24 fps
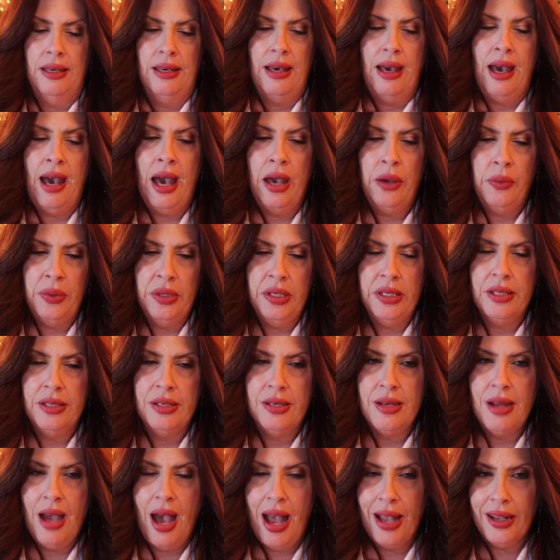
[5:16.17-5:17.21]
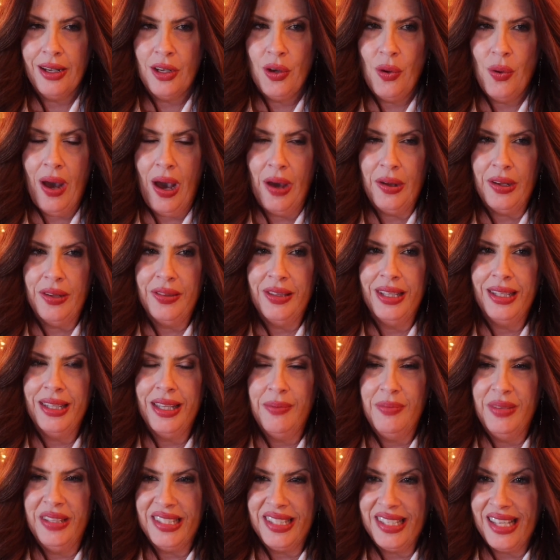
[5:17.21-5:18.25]
I would not go out on the
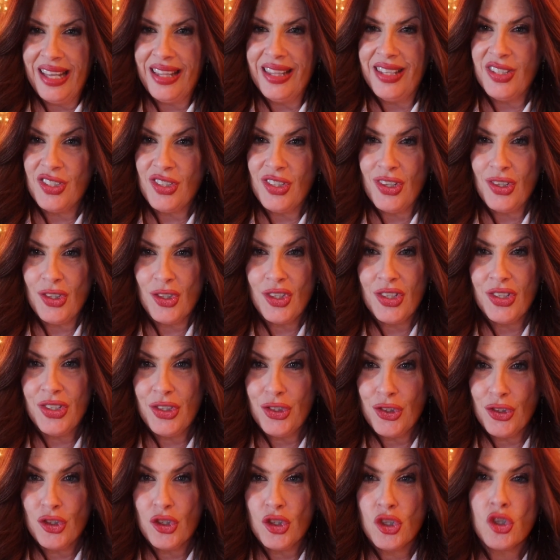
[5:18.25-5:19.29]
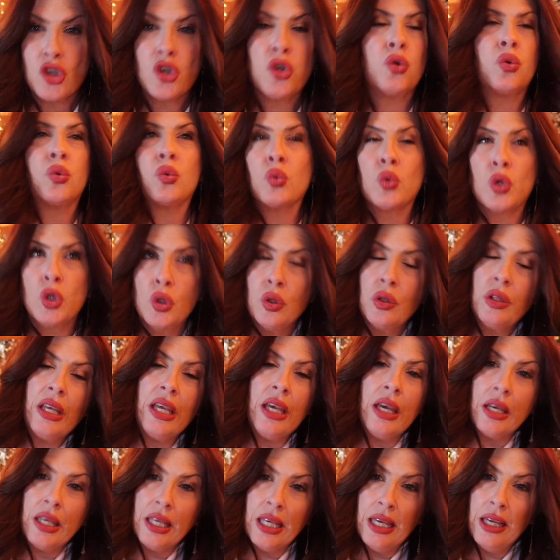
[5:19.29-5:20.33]
limb and say this is
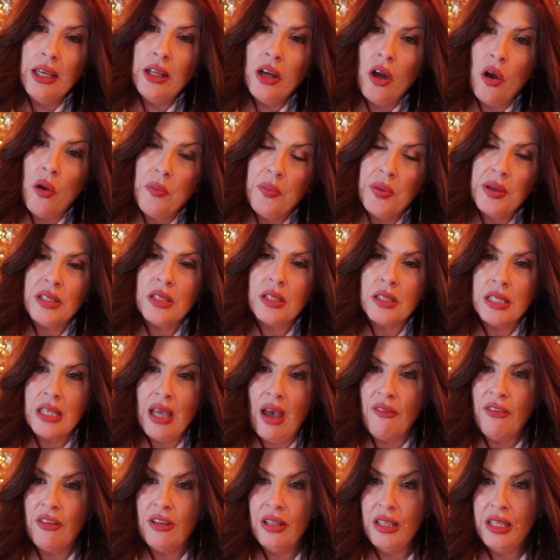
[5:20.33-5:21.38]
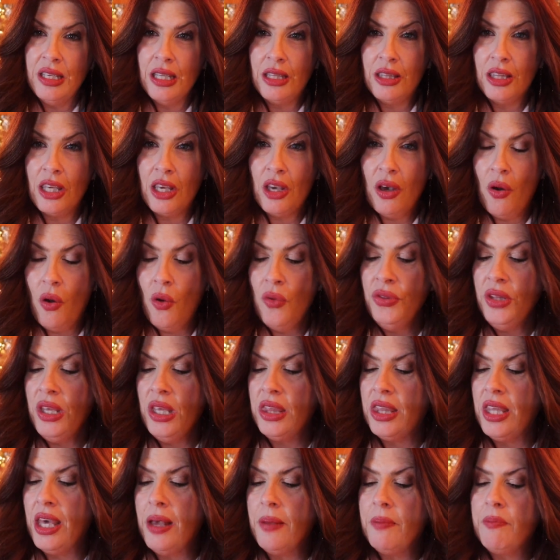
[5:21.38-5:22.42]
truly a keto, but definitely the only
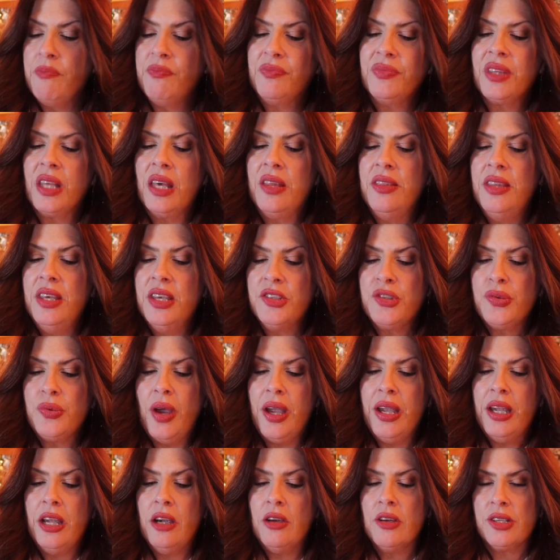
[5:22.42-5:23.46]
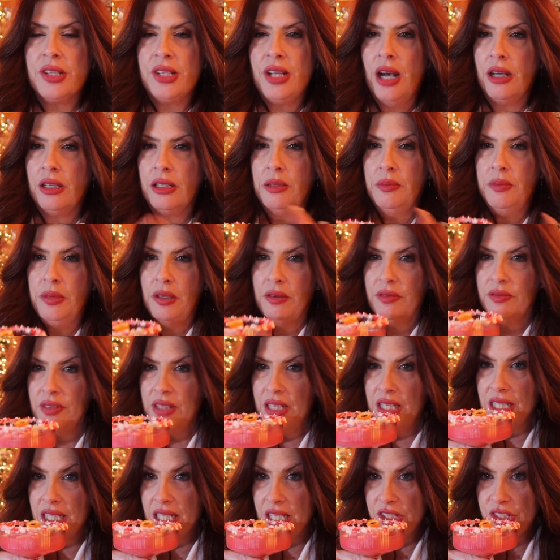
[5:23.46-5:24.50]
thing, this right here is not going to move
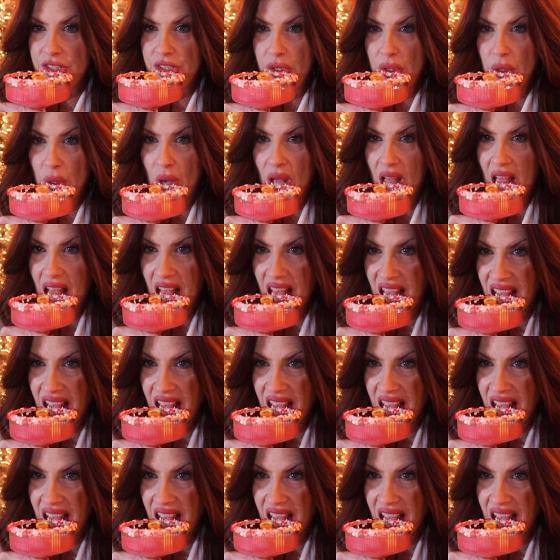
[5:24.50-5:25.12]
unless you